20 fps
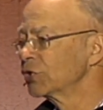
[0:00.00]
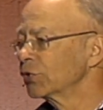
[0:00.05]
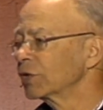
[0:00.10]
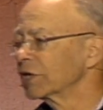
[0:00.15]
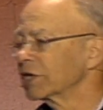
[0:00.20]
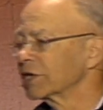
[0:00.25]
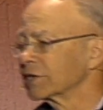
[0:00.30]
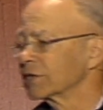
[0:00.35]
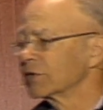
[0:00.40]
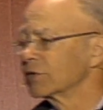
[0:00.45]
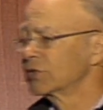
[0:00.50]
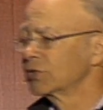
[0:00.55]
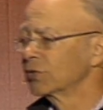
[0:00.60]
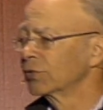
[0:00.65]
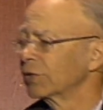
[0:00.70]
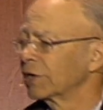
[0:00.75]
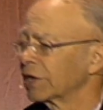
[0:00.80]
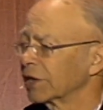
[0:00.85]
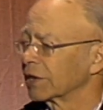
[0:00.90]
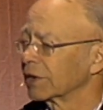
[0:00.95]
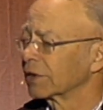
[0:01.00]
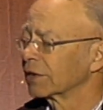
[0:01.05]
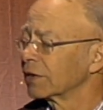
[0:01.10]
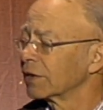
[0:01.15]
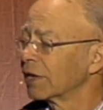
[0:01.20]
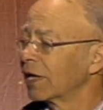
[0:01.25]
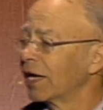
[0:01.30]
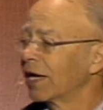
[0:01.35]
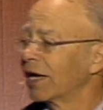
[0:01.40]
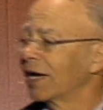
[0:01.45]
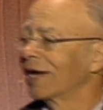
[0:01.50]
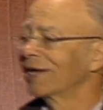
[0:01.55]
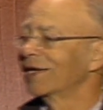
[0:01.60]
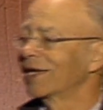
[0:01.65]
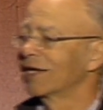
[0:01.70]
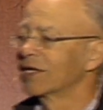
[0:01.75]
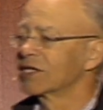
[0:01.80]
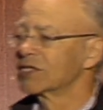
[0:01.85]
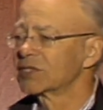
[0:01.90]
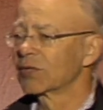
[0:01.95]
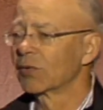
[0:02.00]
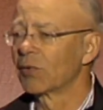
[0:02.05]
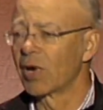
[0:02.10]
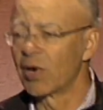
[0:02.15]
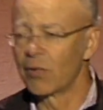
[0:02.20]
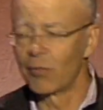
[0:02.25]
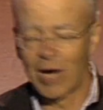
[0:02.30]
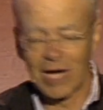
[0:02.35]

dueling again, as a